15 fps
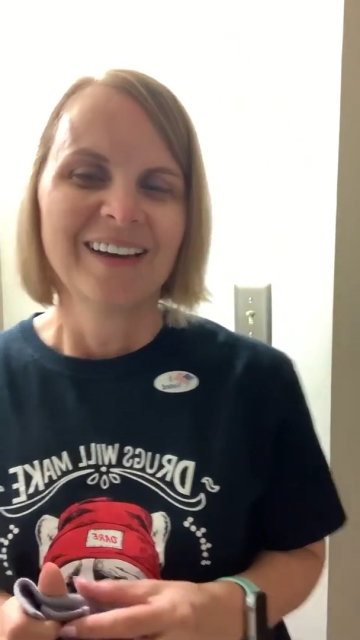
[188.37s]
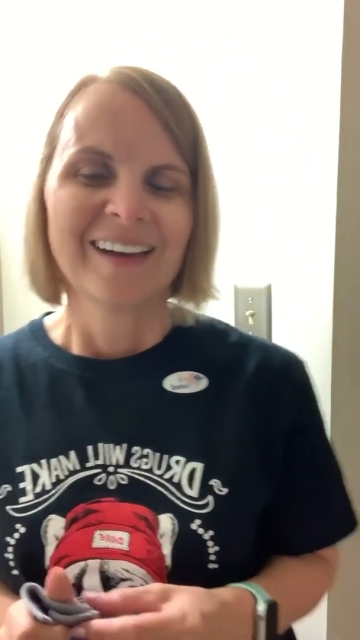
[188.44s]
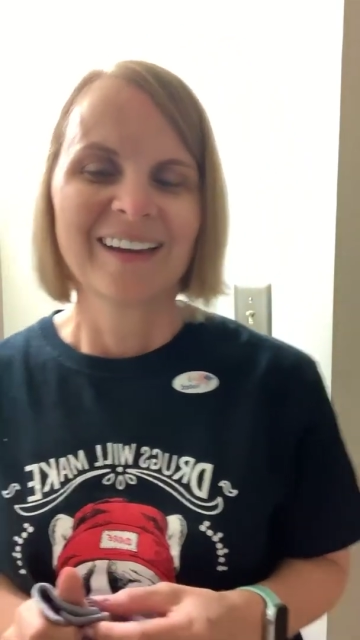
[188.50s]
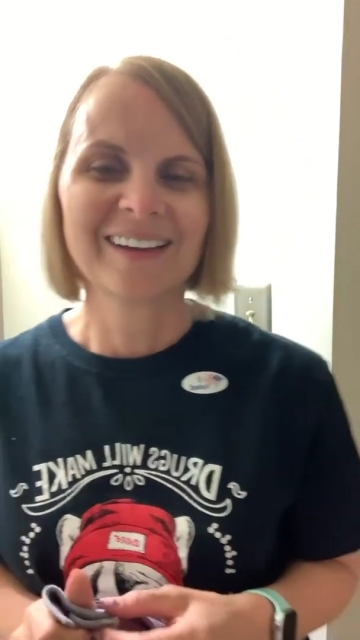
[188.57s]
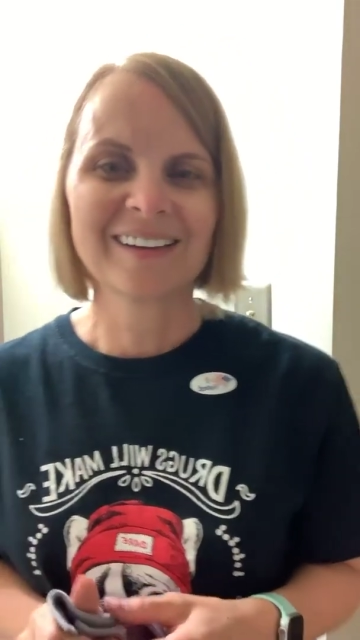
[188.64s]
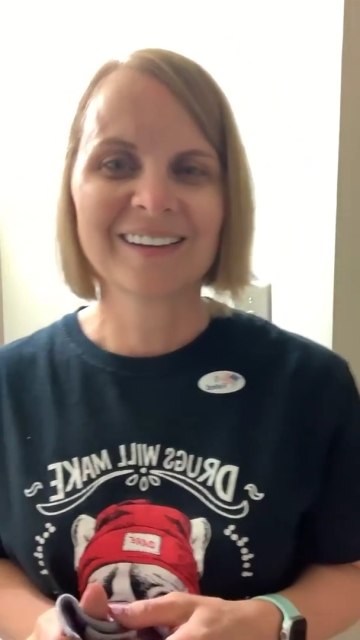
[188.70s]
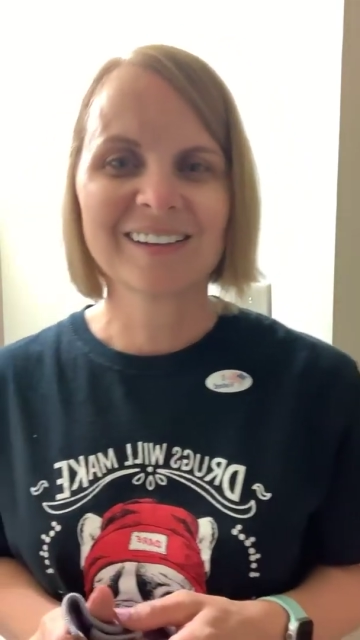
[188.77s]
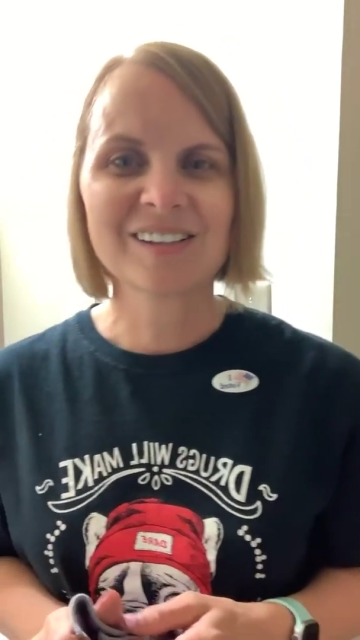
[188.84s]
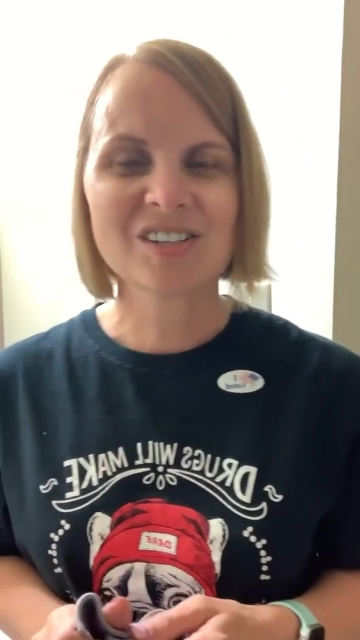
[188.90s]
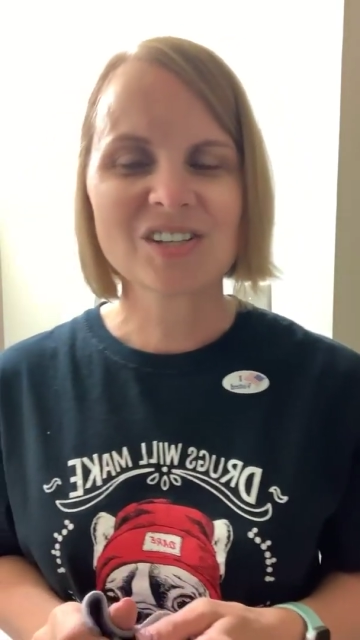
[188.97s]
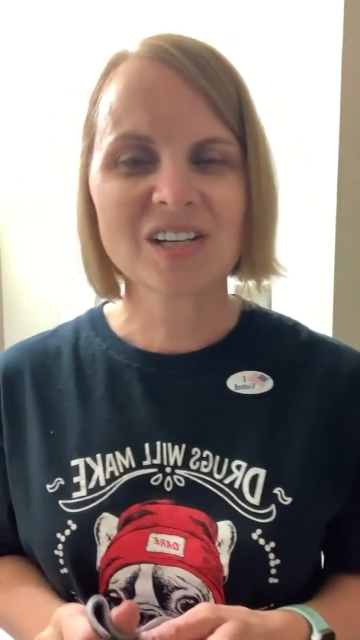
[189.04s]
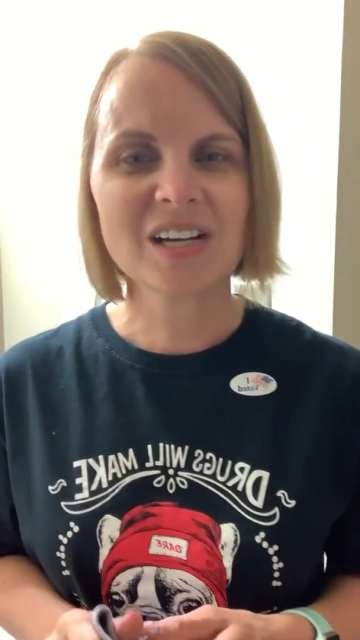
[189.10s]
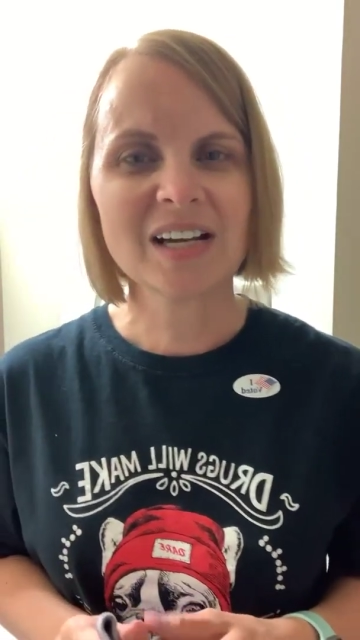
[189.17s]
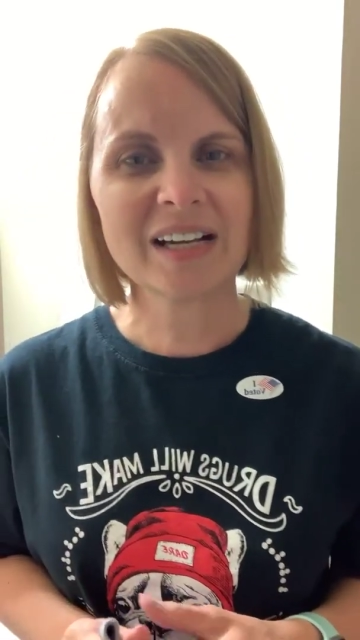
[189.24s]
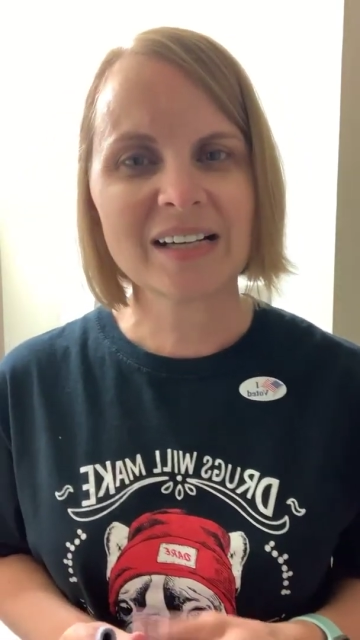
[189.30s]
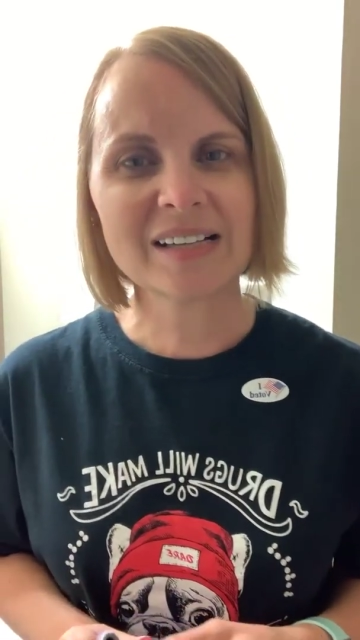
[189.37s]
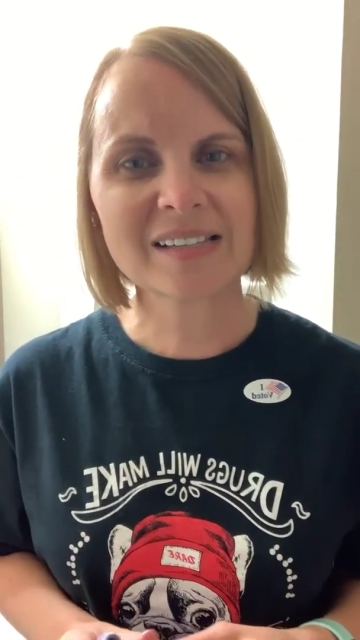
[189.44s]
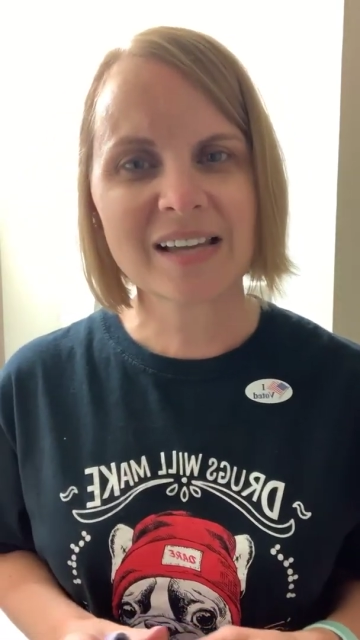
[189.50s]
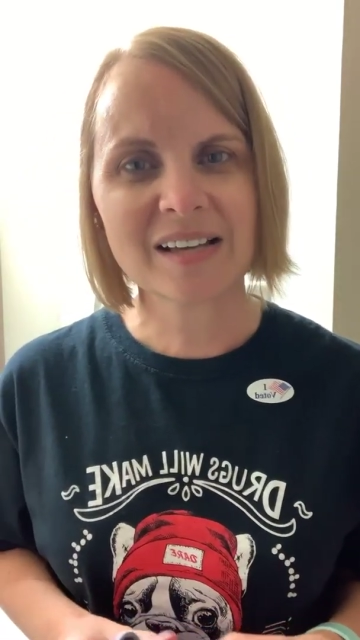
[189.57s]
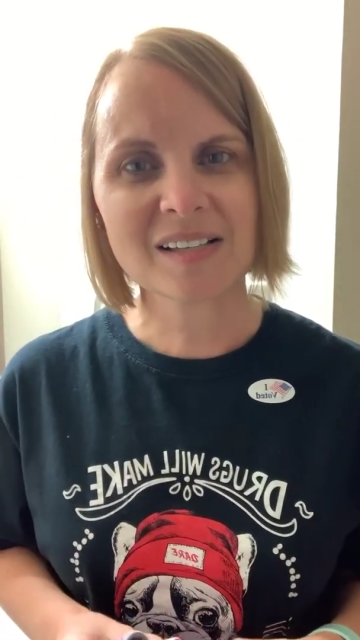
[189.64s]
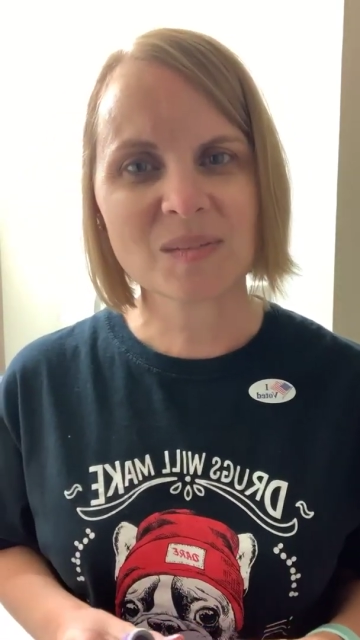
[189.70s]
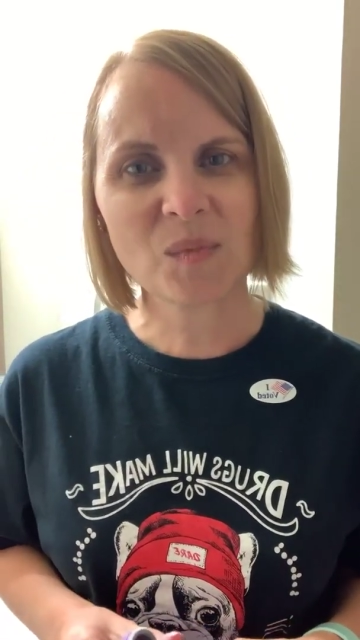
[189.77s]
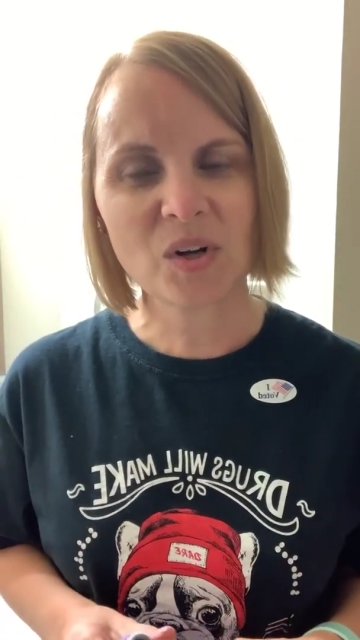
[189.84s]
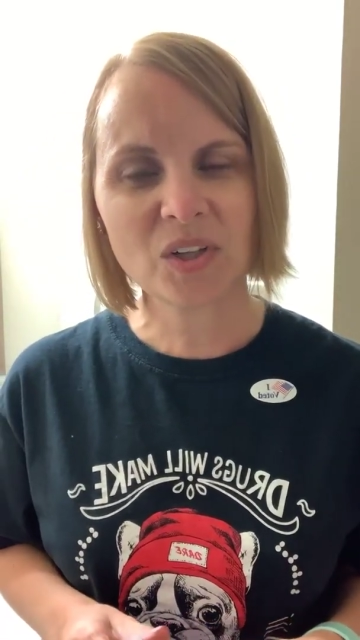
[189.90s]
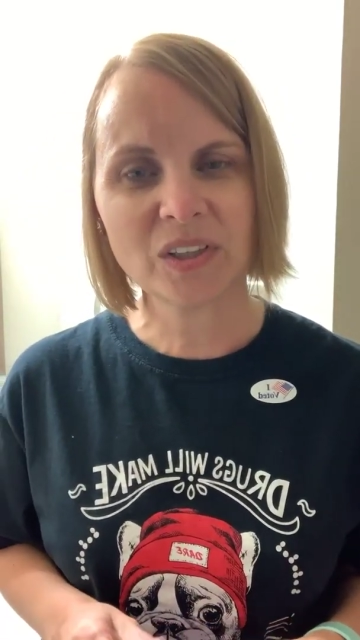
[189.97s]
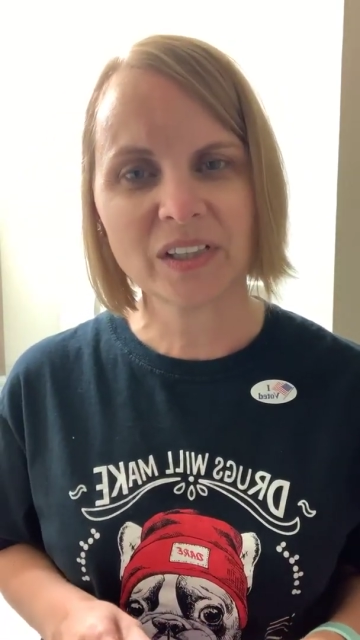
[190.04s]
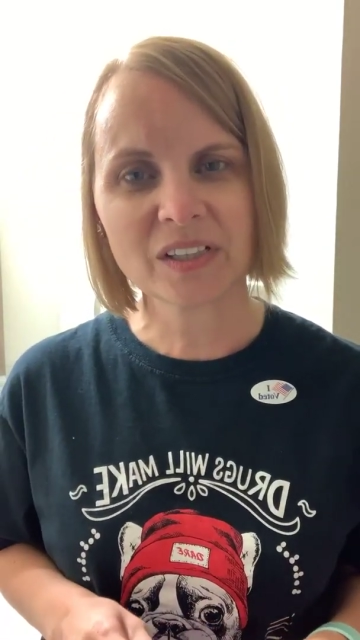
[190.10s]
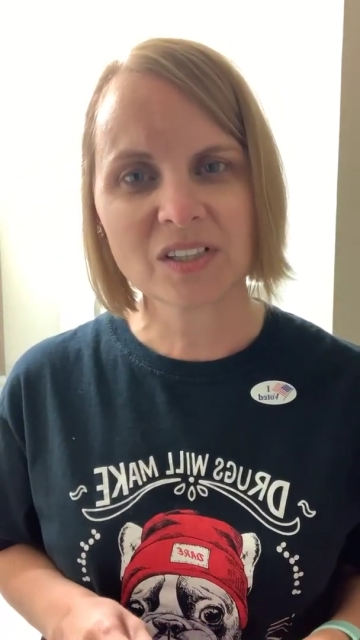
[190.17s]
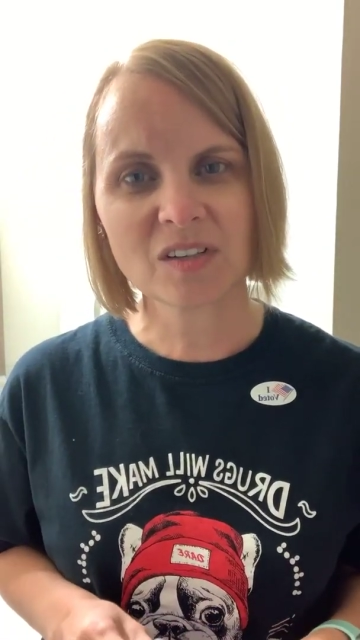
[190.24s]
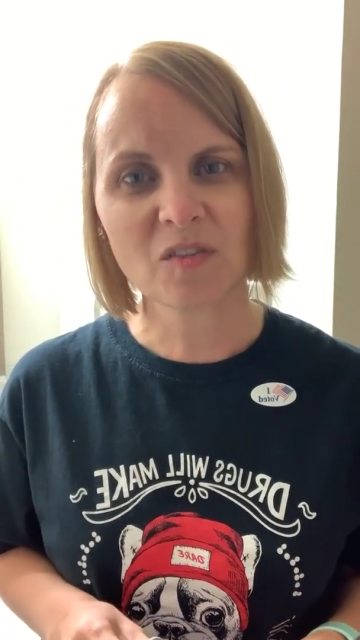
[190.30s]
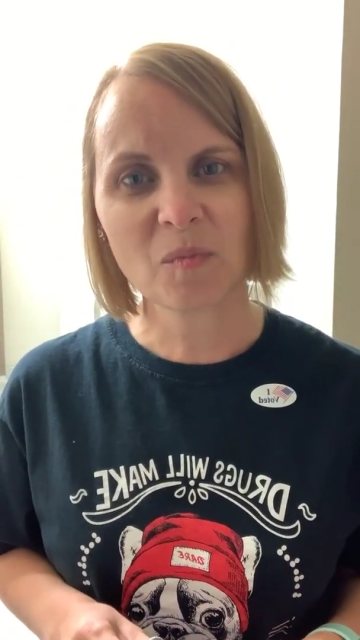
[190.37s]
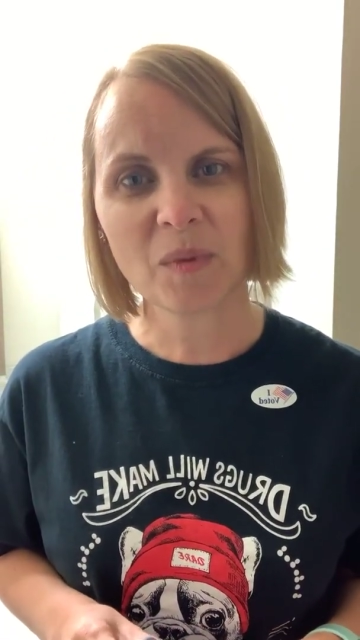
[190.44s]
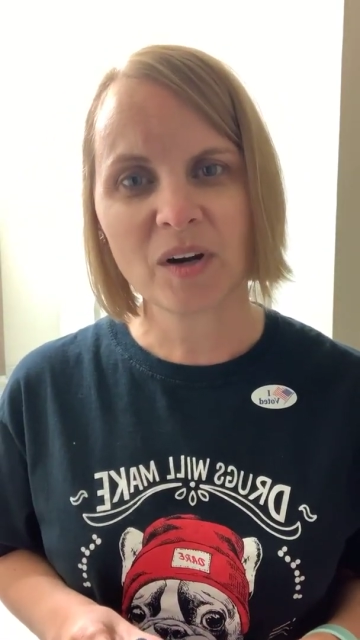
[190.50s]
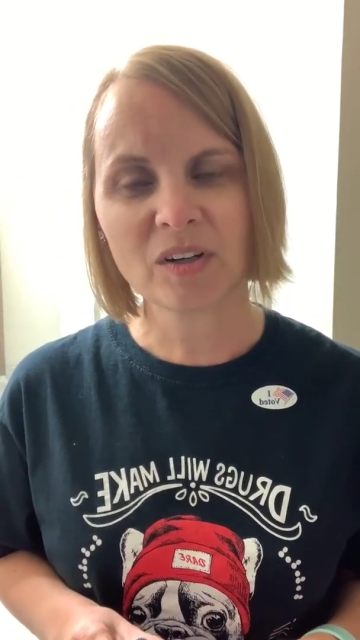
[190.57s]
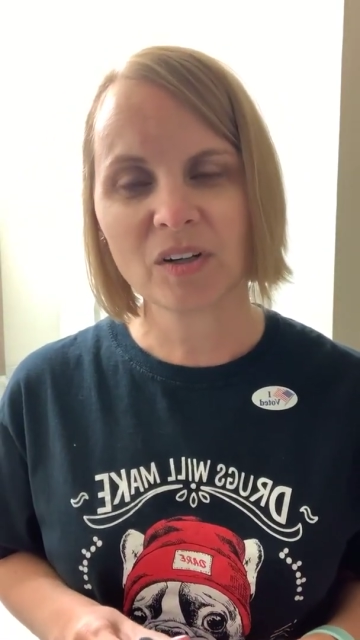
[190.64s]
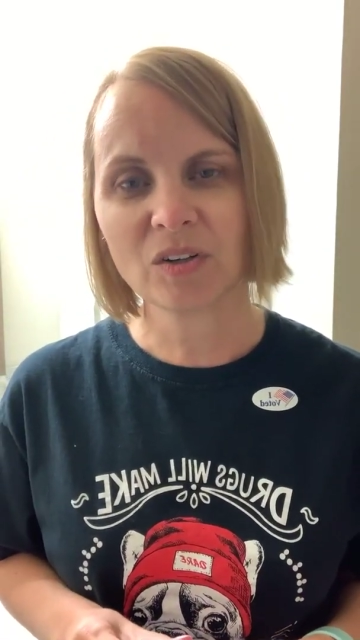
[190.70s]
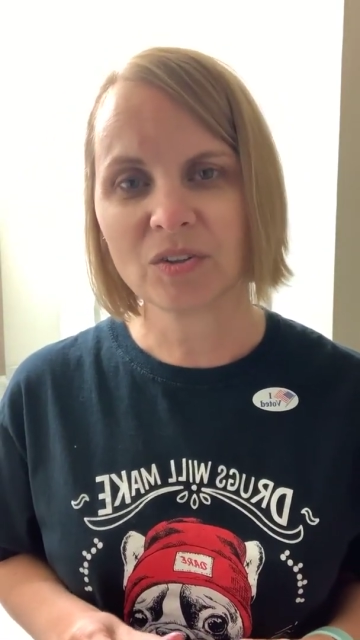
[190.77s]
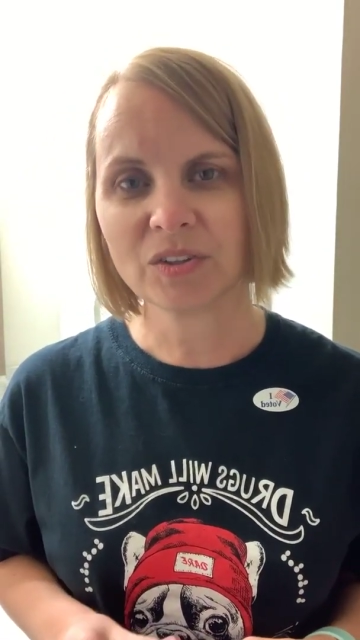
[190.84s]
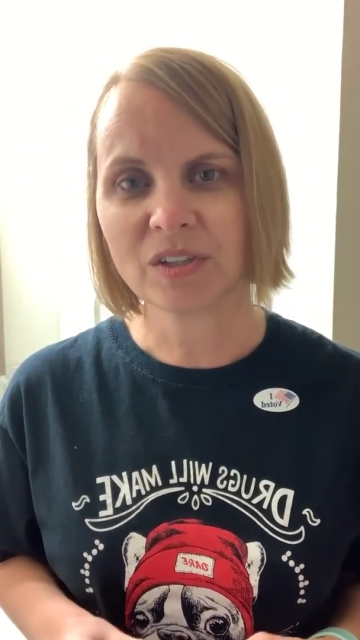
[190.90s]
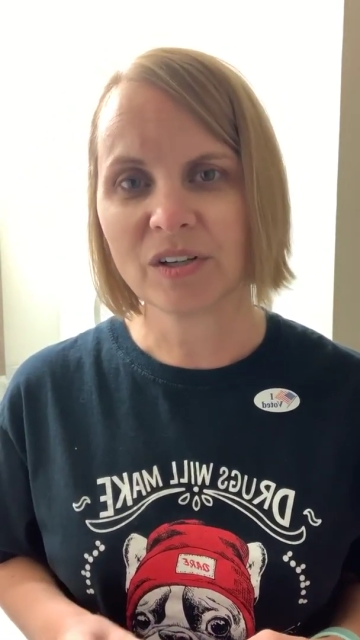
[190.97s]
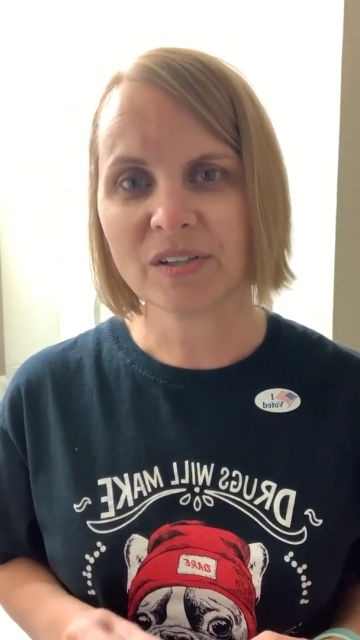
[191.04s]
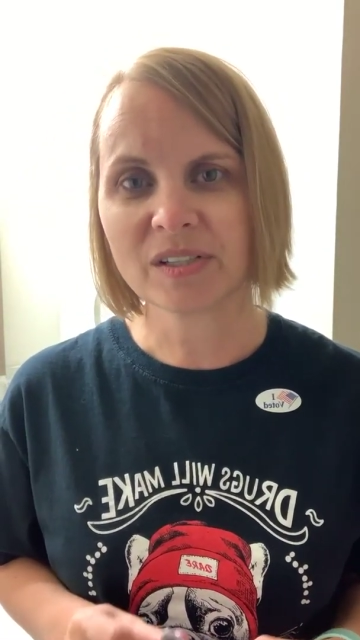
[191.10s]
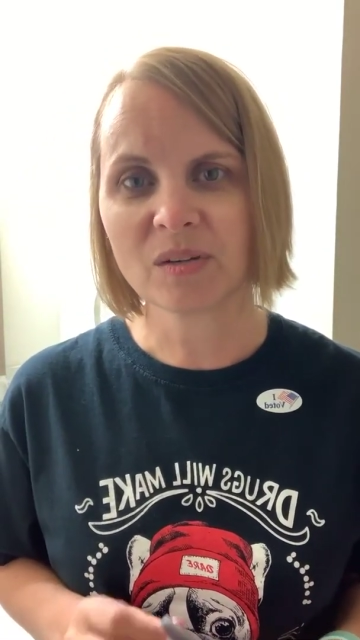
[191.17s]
And she has a small collection of American Girl dolls.